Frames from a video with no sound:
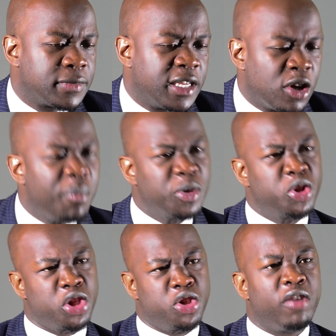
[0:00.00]
An
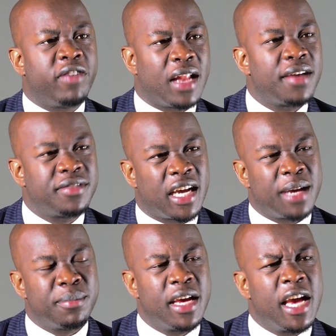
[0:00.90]
opportunity of a
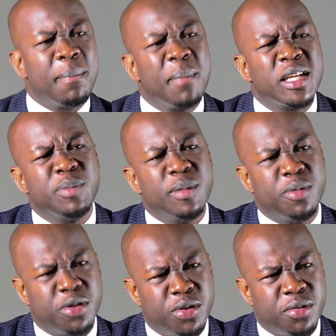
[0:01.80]
lifetime must be
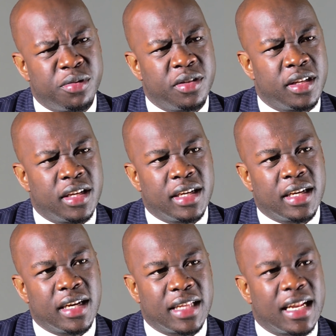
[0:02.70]
pursued
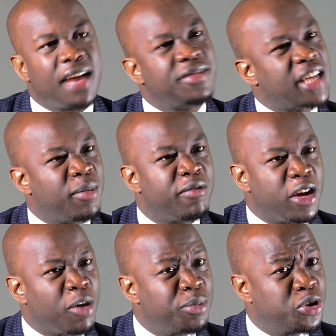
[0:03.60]
in the lifetime of
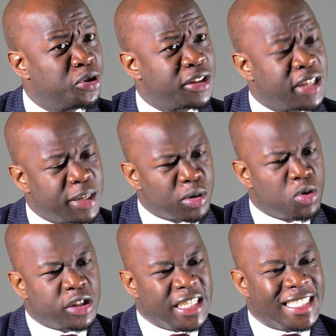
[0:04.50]
that opportunity. And
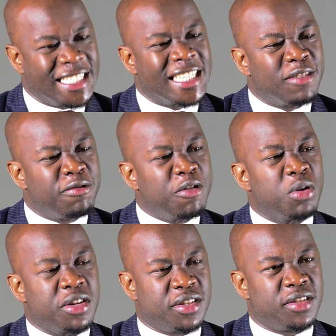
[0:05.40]
because he didn't
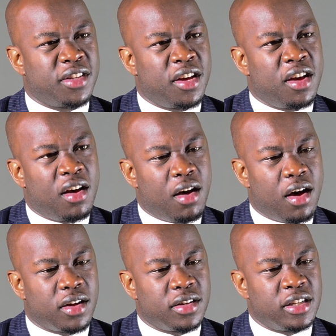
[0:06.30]
focus
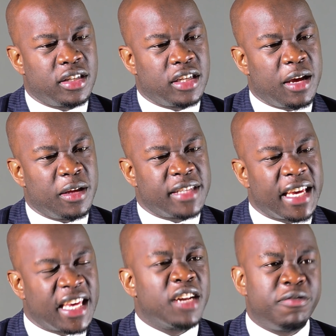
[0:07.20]
on
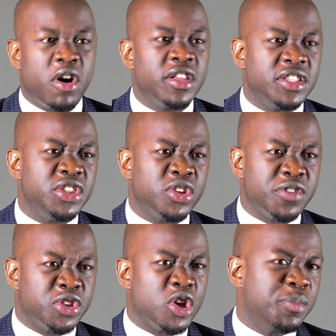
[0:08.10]
taking advantage of
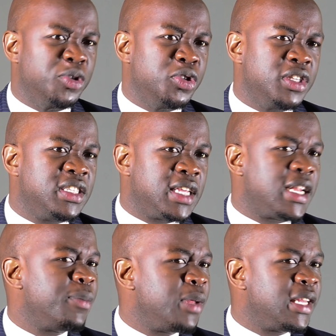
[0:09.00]
this opportunity that
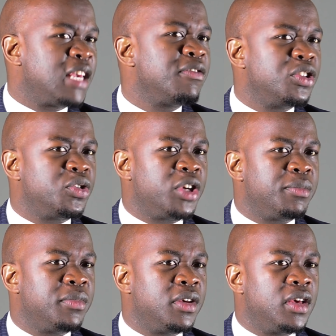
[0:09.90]
had been given to
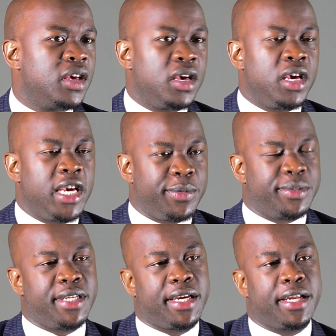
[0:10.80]
him, it was
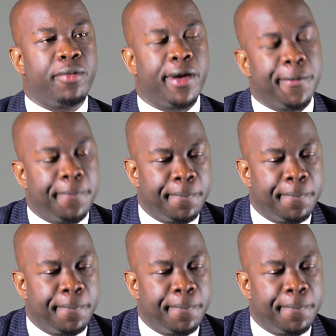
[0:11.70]
taken away.